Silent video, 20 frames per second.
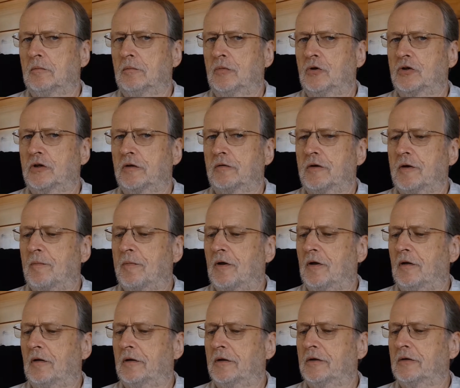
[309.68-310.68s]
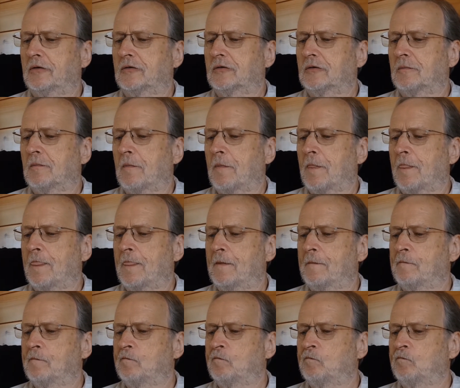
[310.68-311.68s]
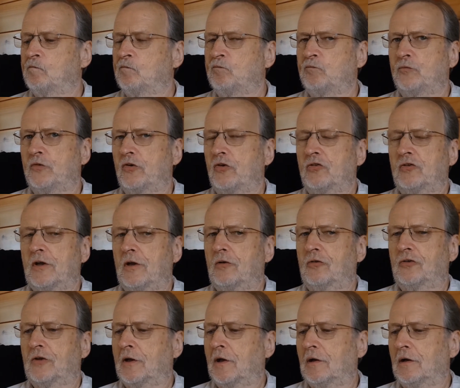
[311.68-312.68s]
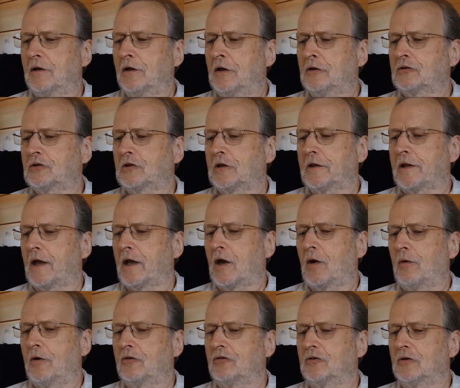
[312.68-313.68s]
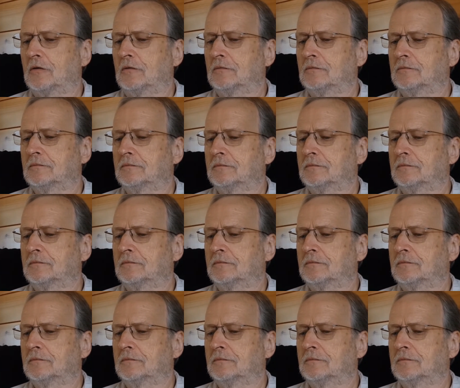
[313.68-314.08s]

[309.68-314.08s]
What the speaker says: Buddha replies, there is no single answer to that question.